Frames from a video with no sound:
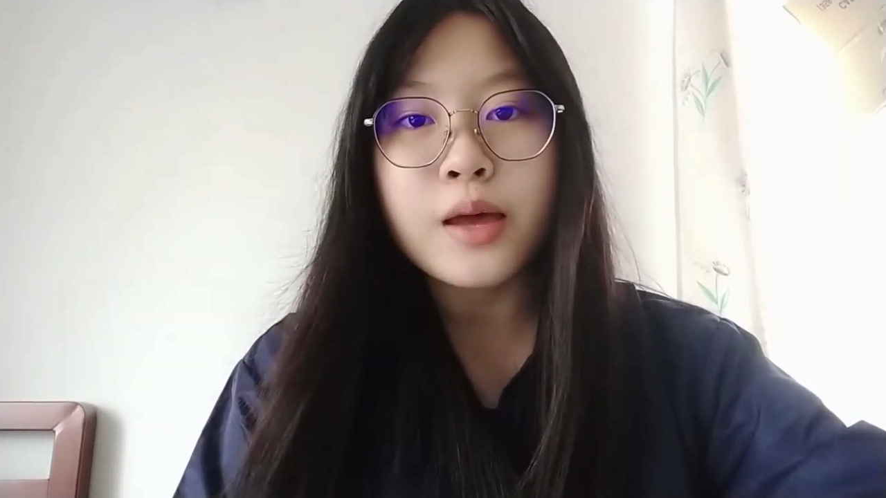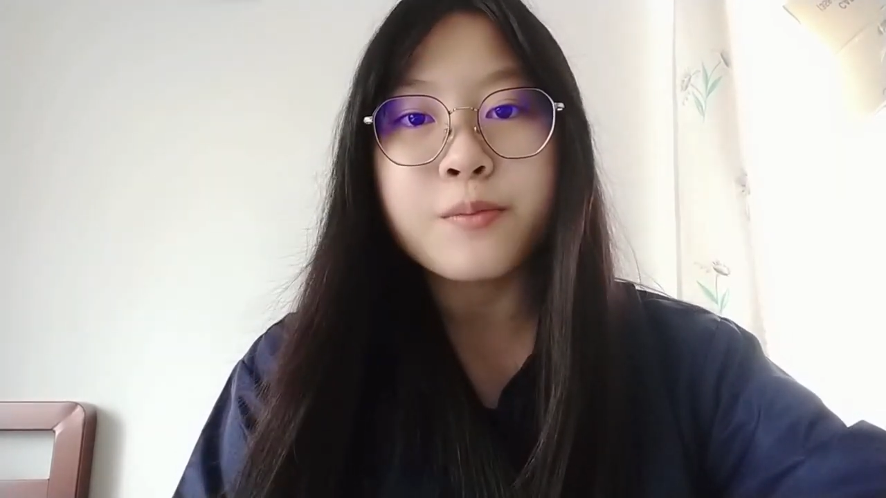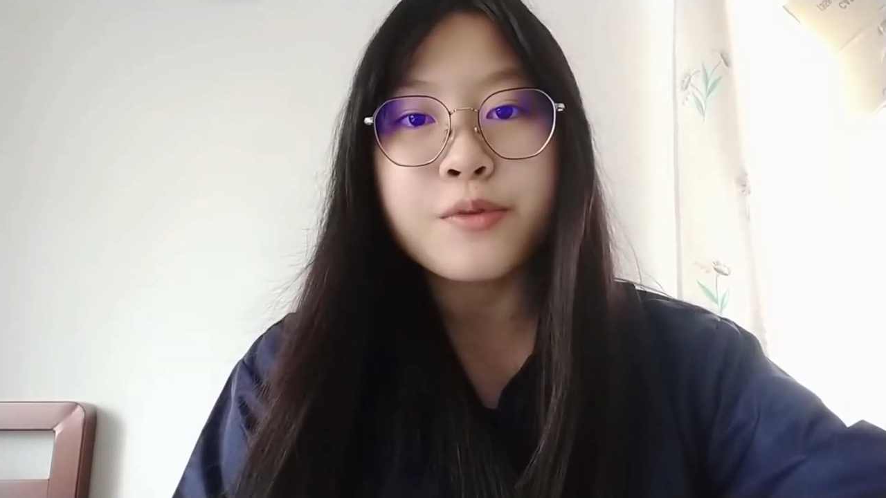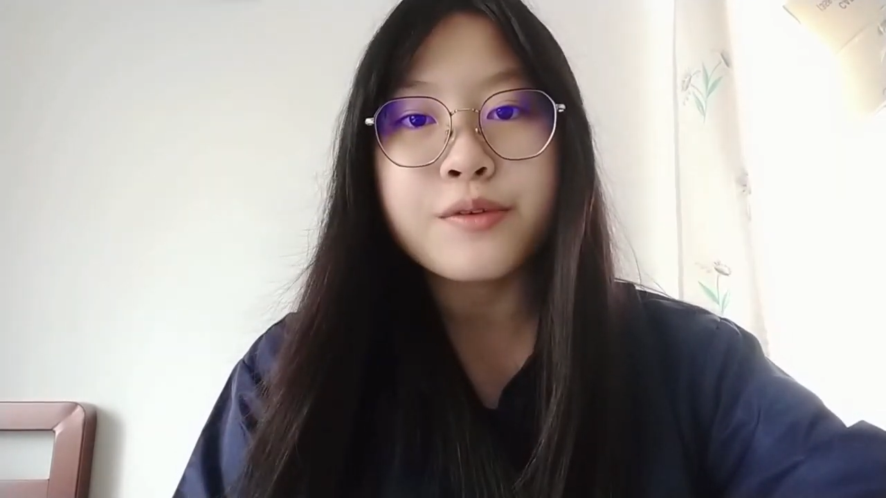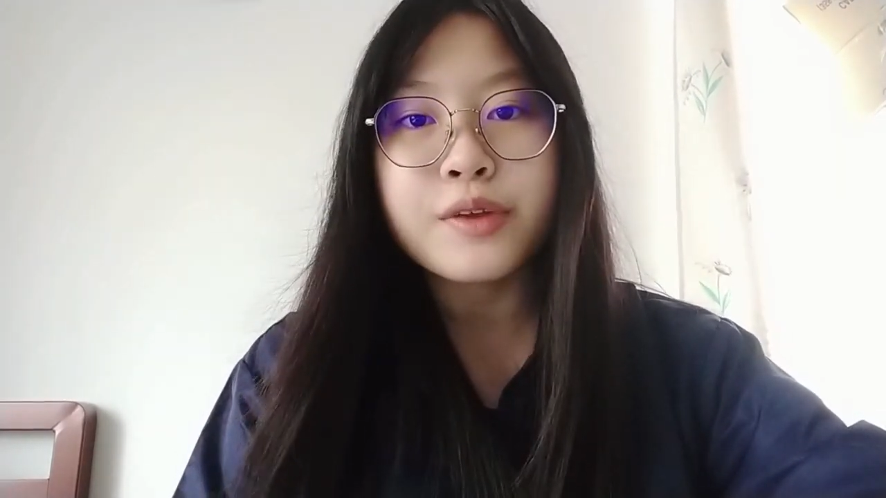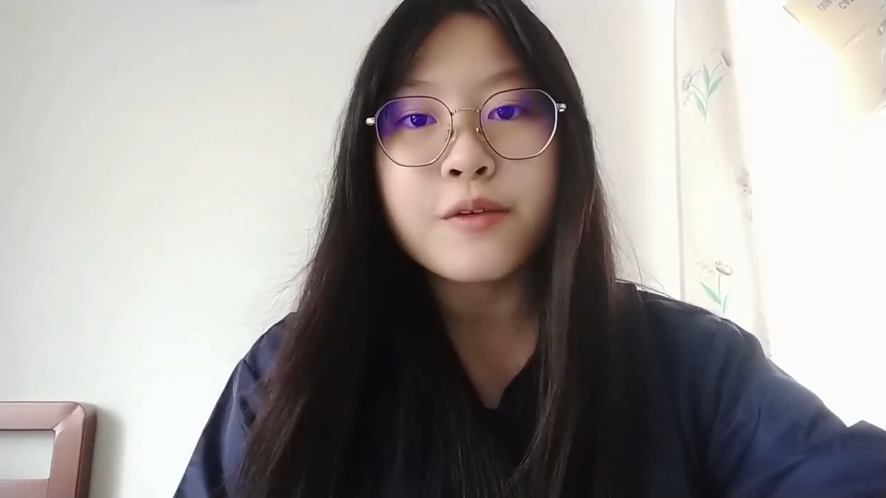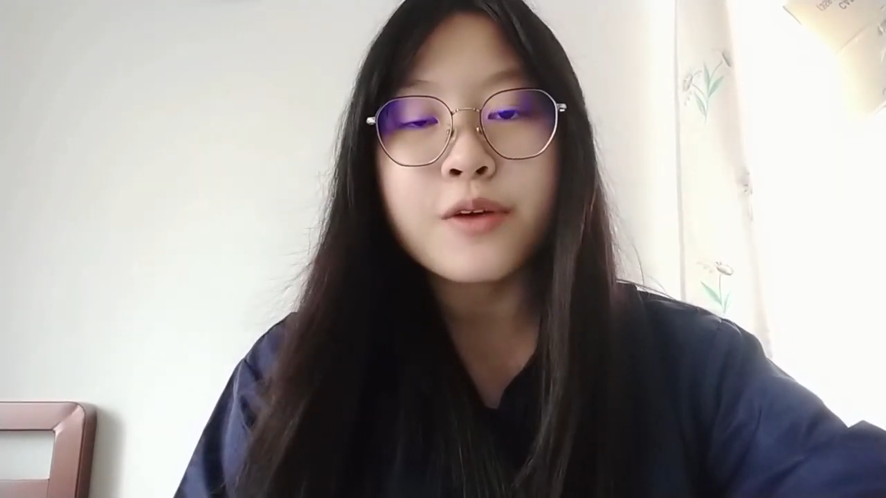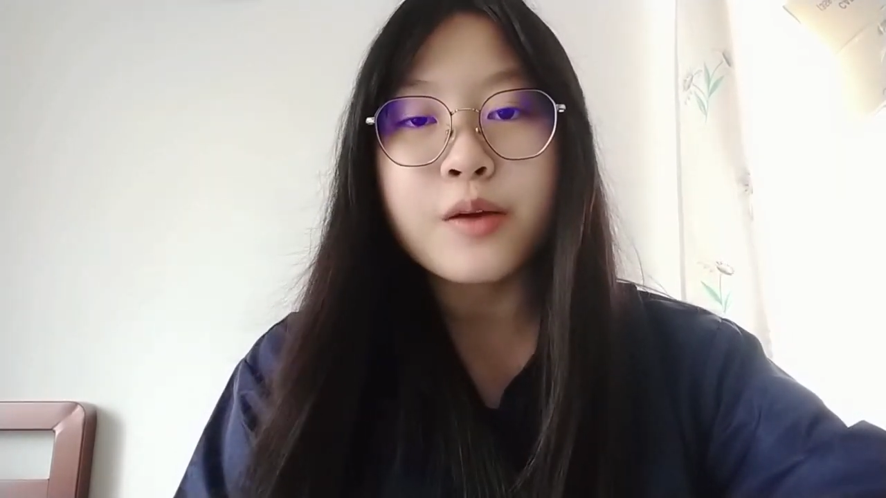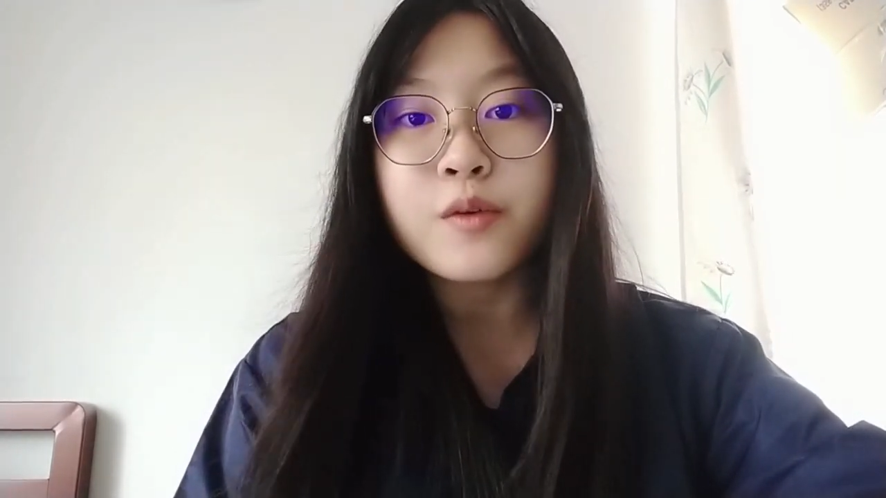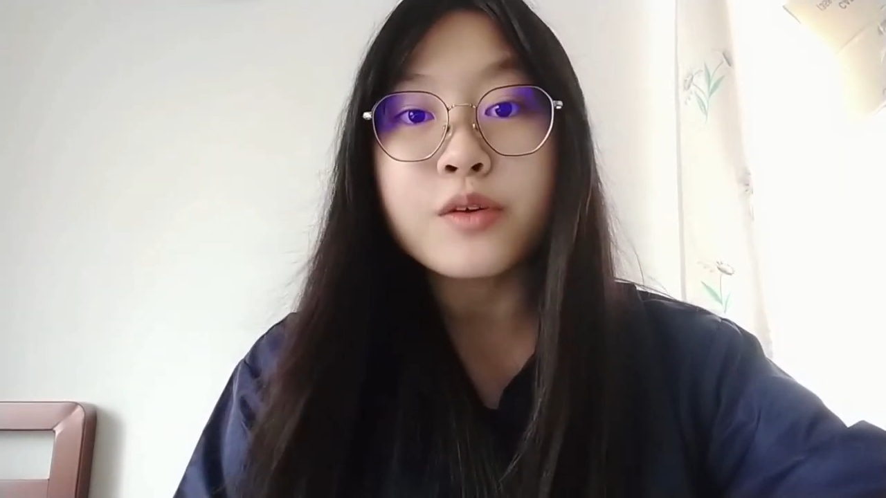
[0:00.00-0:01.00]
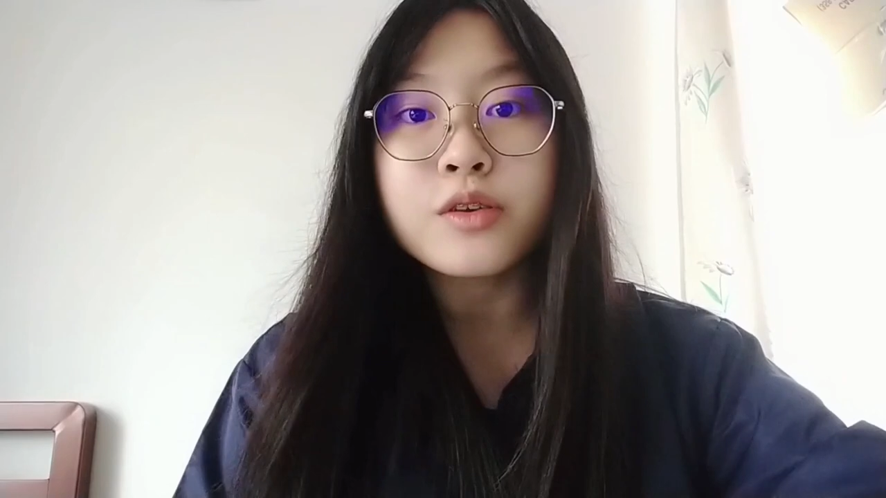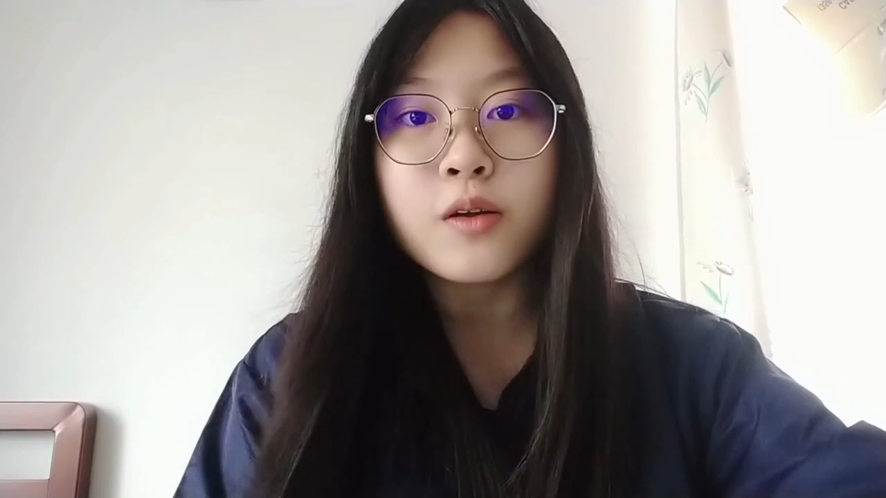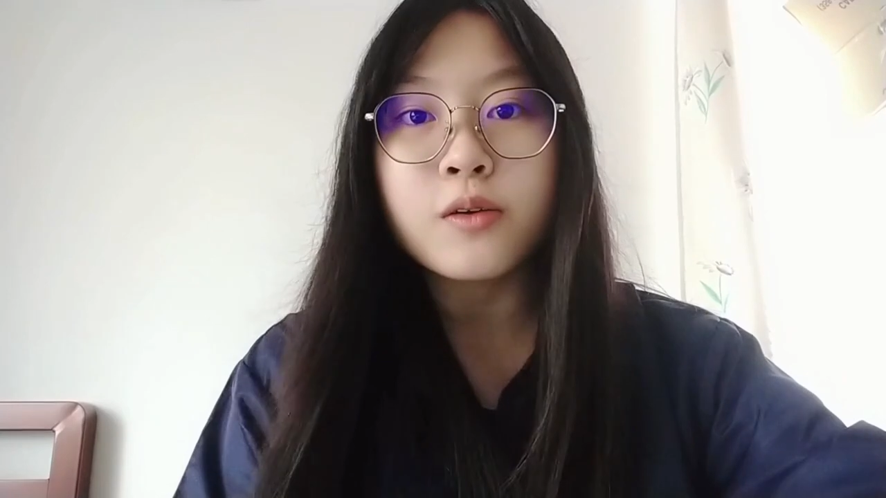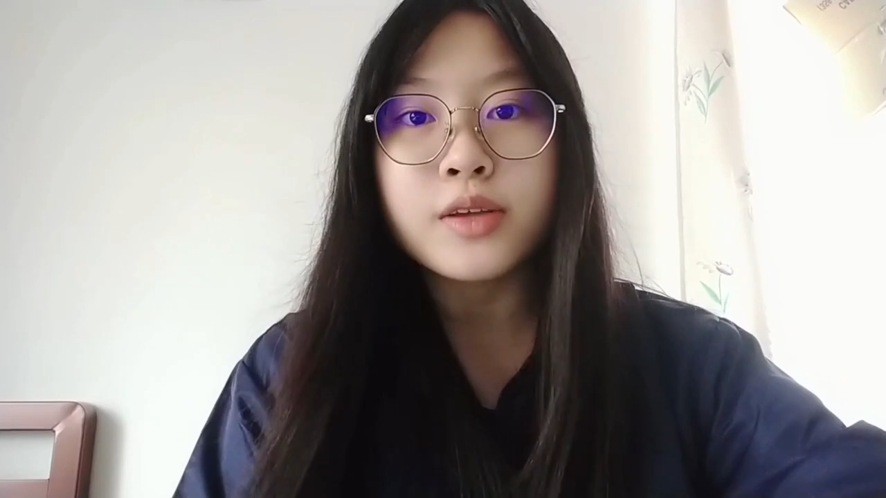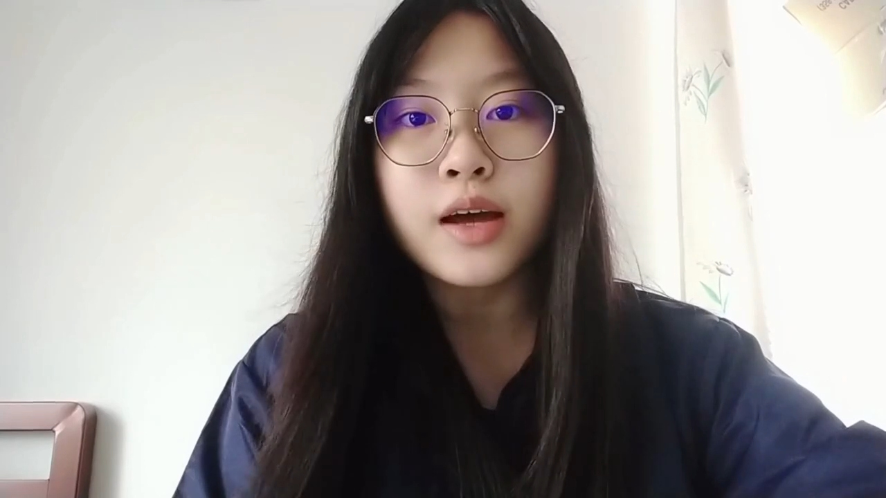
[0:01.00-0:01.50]
and breathing rate will
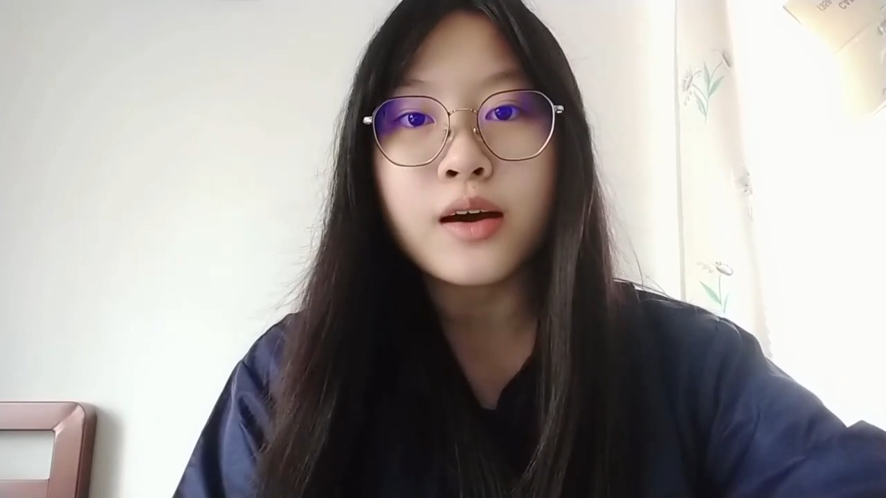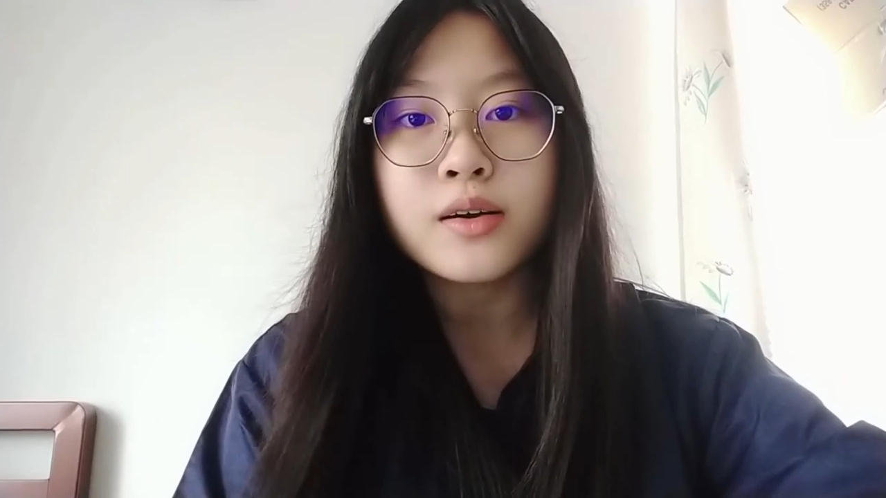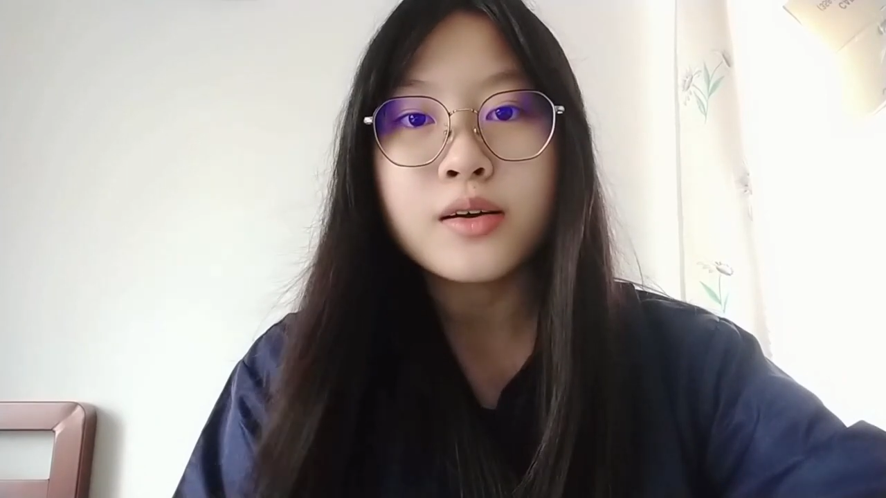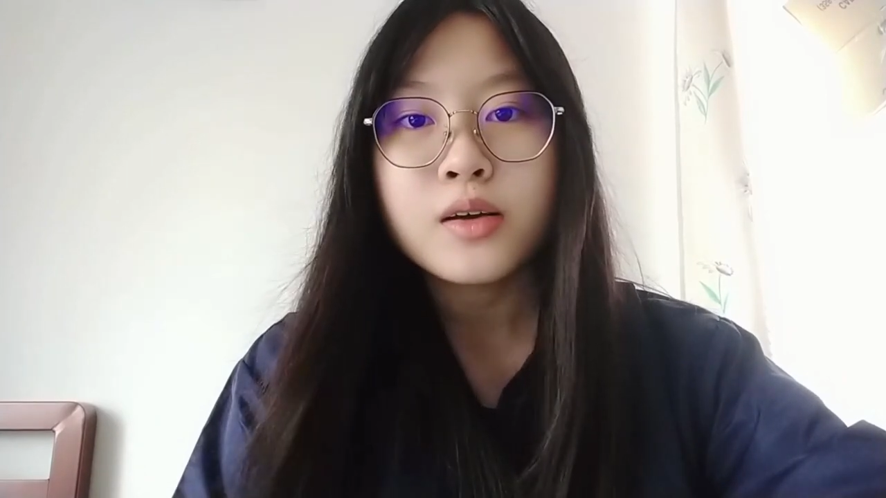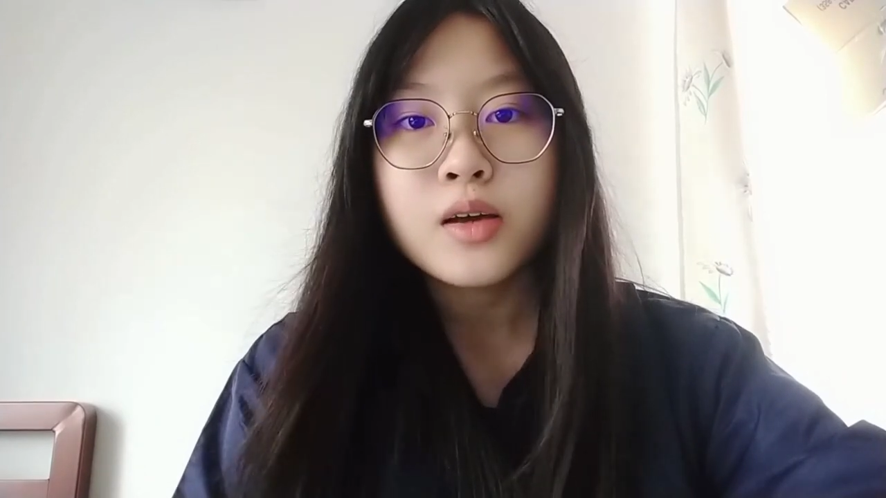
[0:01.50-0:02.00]
slow down.